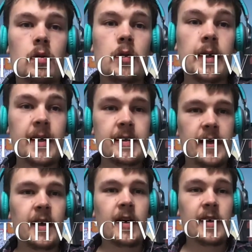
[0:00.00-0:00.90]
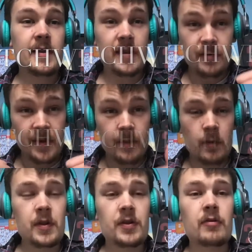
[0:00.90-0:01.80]
Yes, guys, how's
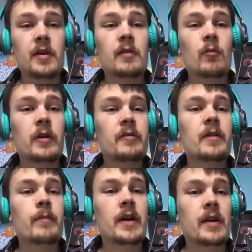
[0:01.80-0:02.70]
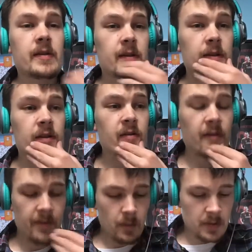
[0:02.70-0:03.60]
everyone doing? Welcome back to the
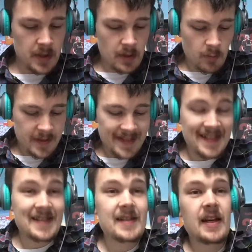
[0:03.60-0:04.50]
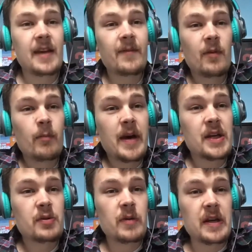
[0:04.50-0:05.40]
Dugout Football Channel, where it is time for
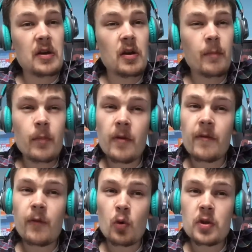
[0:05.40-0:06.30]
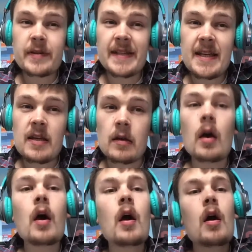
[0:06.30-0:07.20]
match week number 14
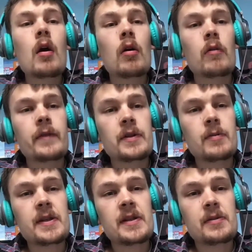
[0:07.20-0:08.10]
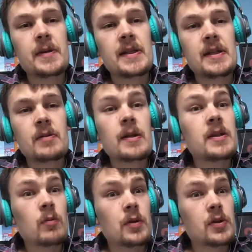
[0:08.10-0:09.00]
of the
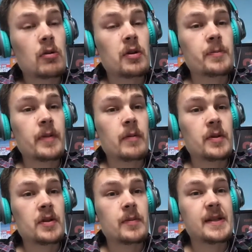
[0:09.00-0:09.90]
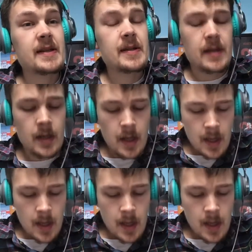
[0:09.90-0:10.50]
2020-21 Scottish Premiership season.